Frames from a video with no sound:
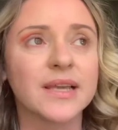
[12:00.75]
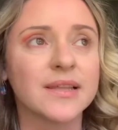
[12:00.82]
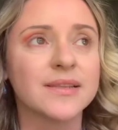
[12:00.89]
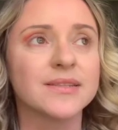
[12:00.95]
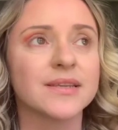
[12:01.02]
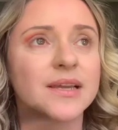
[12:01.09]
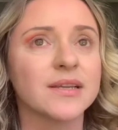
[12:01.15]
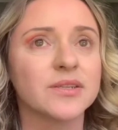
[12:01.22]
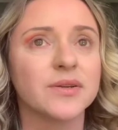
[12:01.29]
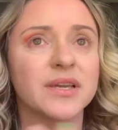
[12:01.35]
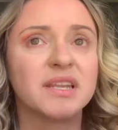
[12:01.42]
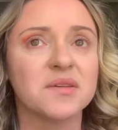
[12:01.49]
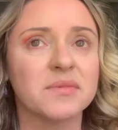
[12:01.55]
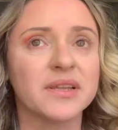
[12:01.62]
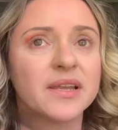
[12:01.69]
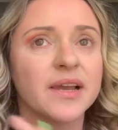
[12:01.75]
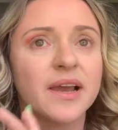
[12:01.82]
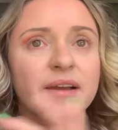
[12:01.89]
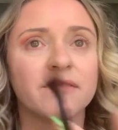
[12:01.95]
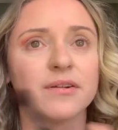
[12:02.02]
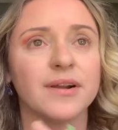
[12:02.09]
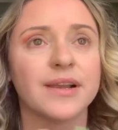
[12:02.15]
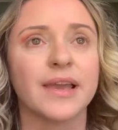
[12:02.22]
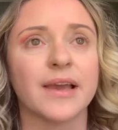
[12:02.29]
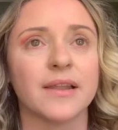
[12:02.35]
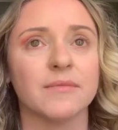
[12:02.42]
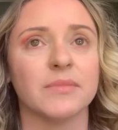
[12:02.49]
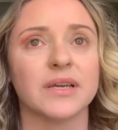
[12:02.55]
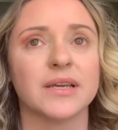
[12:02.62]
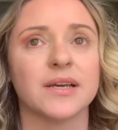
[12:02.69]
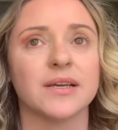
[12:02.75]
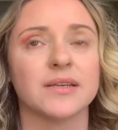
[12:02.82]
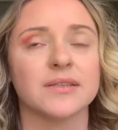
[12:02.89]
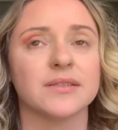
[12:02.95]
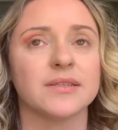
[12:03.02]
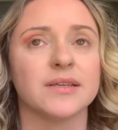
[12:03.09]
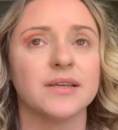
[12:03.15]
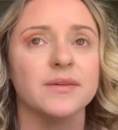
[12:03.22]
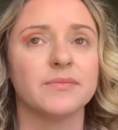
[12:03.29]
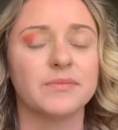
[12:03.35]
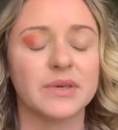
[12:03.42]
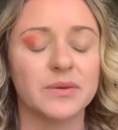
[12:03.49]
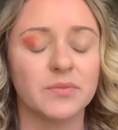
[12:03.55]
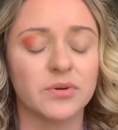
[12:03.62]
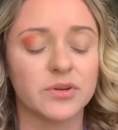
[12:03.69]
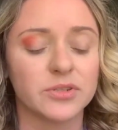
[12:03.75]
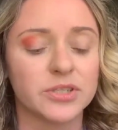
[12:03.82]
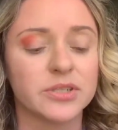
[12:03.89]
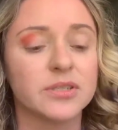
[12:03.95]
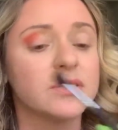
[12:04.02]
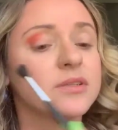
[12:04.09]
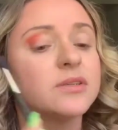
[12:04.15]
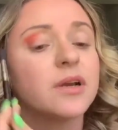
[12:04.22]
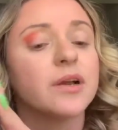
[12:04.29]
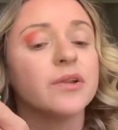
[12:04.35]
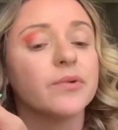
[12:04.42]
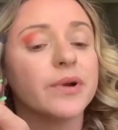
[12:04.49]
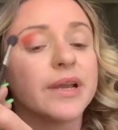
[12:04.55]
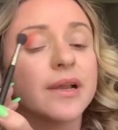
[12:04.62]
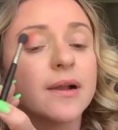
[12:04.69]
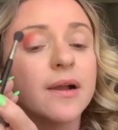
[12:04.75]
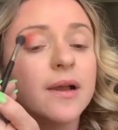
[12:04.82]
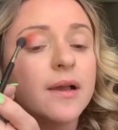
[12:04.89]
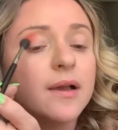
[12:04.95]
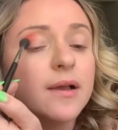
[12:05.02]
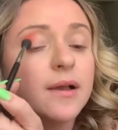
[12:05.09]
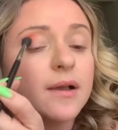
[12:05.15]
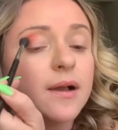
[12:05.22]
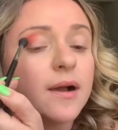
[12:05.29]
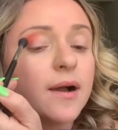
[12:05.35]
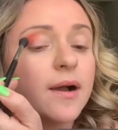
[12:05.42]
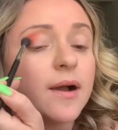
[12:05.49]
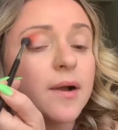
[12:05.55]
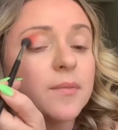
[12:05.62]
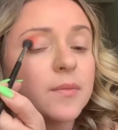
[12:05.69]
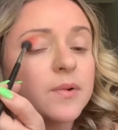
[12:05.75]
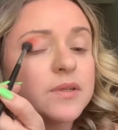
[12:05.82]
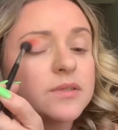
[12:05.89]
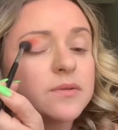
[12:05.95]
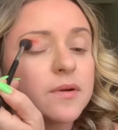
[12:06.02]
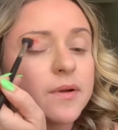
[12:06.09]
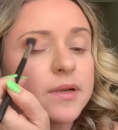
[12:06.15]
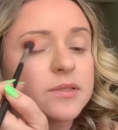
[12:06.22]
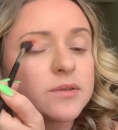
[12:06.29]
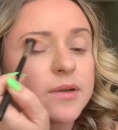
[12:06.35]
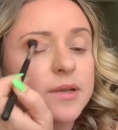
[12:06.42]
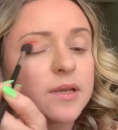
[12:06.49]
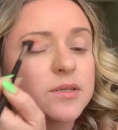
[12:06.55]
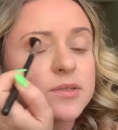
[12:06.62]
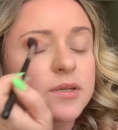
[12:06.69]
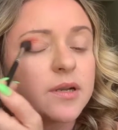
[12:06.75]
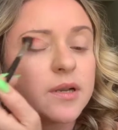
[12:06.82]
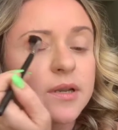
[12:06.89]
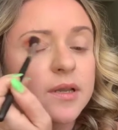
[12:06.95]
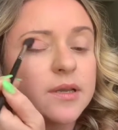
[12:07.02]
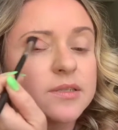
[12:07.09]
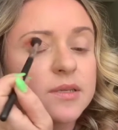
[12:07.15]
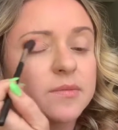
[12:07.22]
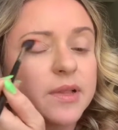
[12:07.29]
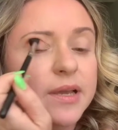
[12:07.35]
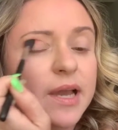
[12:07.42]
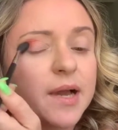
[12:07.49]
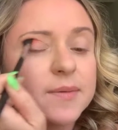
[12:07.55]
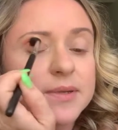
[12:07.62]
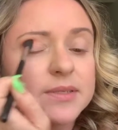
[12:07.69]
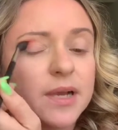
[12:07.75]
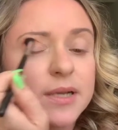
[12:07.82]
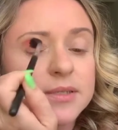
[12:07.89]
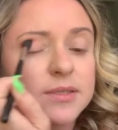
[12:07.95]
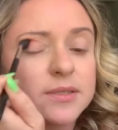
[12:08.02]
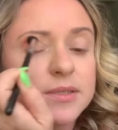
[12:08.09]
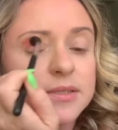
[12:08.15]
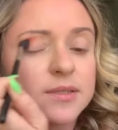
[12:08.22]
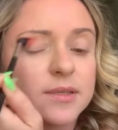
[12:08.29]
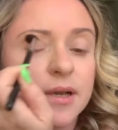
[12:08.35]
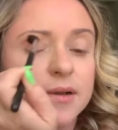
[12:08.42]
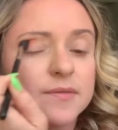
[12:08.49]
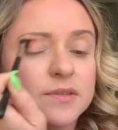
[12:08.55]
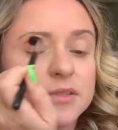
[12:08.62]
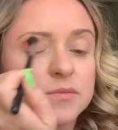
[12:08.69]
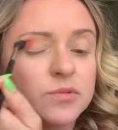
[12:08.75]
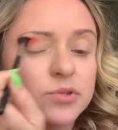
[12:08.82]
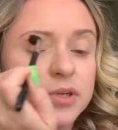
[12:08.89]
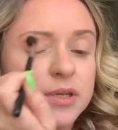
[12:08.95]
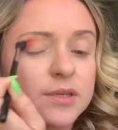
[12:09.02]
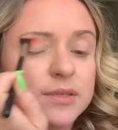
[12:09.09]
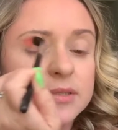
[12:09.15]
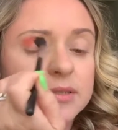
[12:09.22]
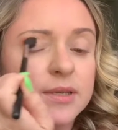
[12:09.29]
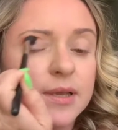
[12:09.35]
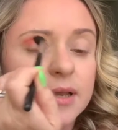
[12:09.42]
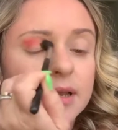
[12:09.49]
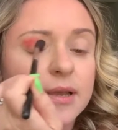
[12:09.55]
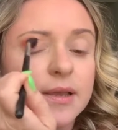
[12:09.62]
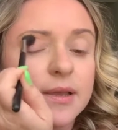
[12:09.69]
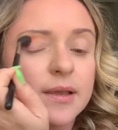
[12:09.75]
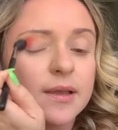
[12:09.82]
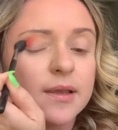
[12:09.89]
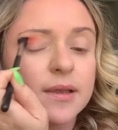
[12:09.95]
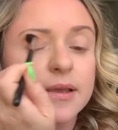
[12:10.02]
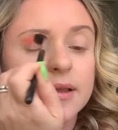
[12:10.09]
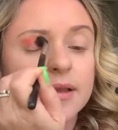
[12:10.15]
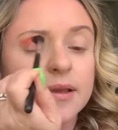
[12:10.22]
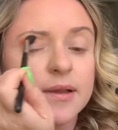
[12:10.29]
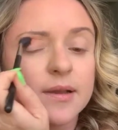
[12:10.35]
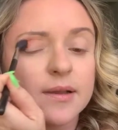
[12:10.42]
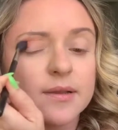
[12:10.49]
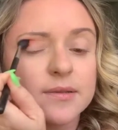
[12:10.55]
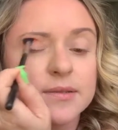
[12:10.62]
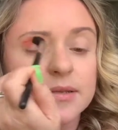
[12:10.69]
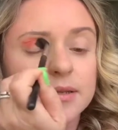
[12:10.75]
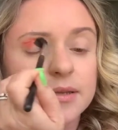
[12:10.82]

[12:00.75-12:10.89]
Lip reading: this again to anybody ever again because people are just annoying. Went to a restaurant yesterday to get some like appetizers and stuff and some drinks, and